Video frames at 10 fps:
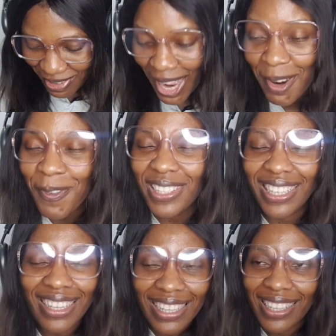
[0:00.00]
vibe
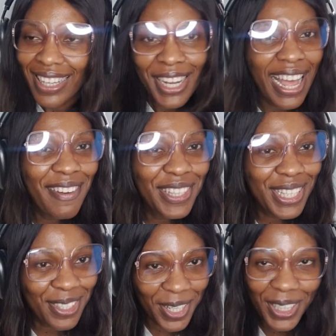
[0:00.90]
with the
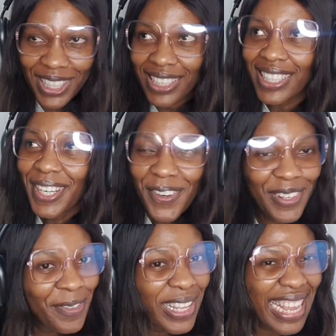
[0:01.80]
tone,
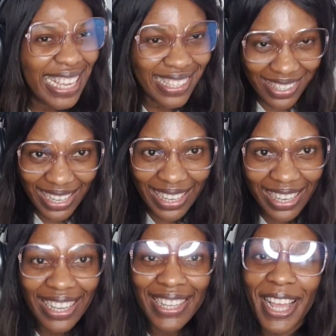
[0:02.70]
with the way they are
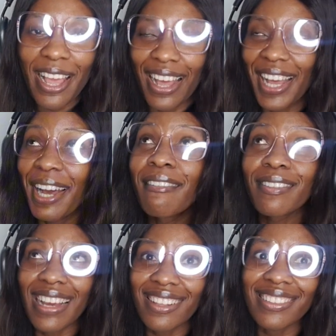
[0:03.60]
singing.
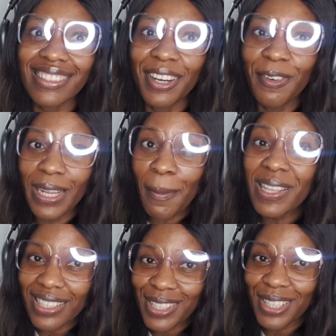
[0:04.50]
Right, when I'm
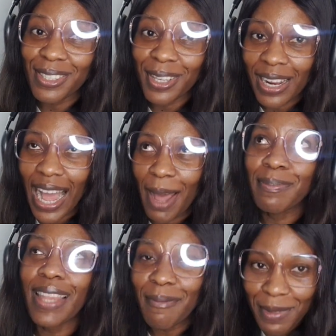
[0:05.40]
listening to the song, I'm
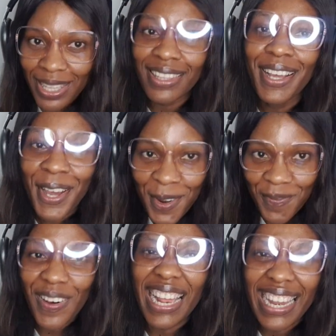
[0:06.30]
tapping
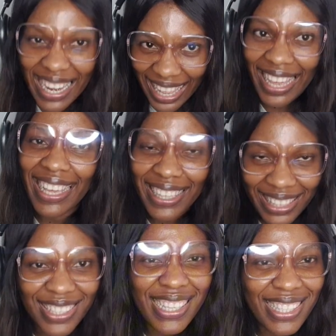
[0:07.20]
my leg
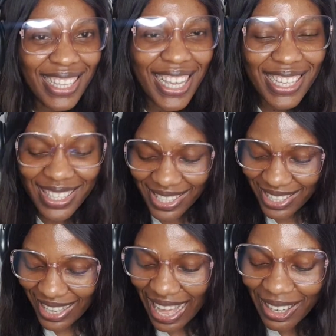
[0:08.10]
because it's
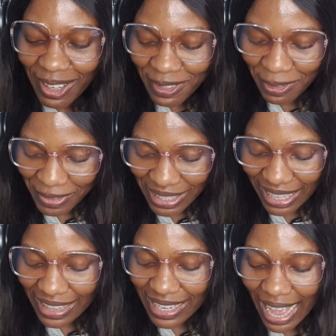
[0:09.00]
I love the fact
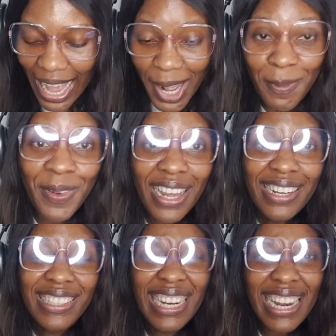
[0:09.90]
that I am
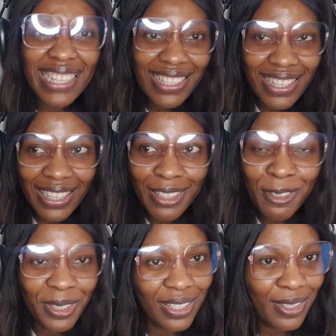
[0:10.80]
relating
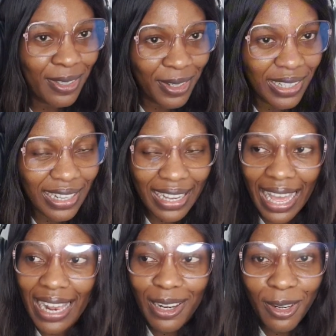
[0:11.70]
to the song. Like,
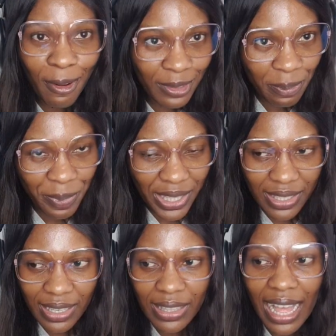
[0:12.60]
I love the
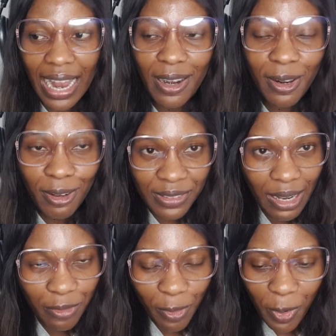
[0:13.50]
beating, I love
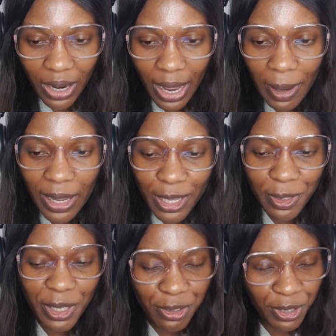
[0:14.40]
their vocal,
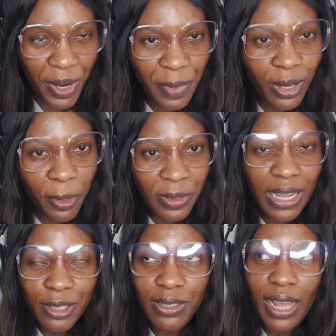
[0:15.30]
so it's drawing me
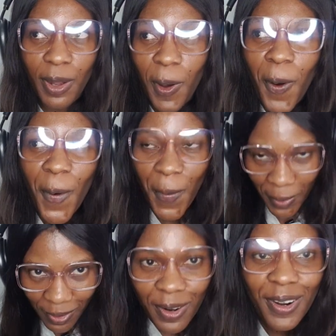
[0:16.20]
closer to, like,
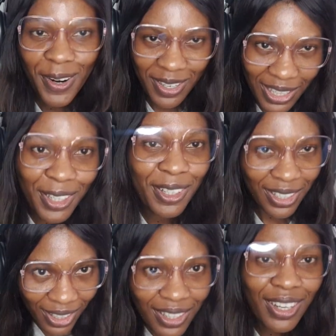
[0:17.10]
you know,
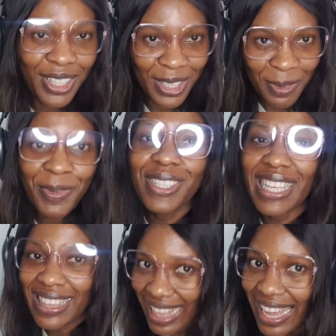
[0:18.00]
contribute
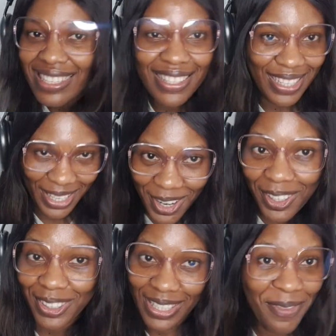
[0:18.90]
in dancing or
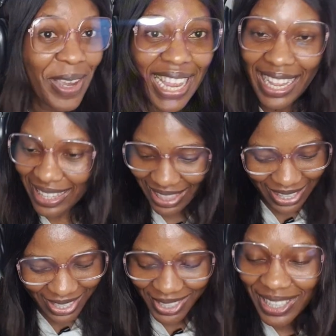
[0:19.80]
nodding my head in the
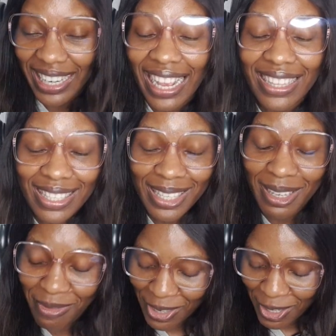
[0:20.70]
song. Like, this is
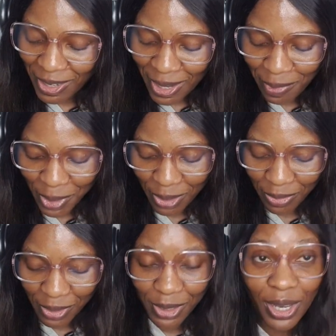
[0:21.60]
a really, really
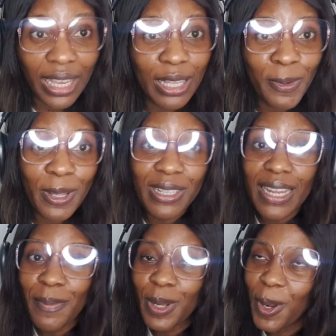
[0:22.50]
beautiful song. You can do it,
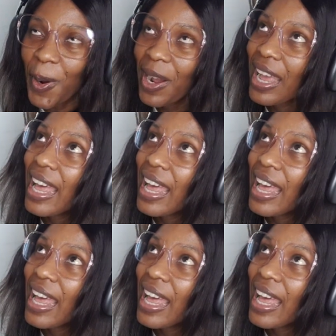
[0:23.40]
let me know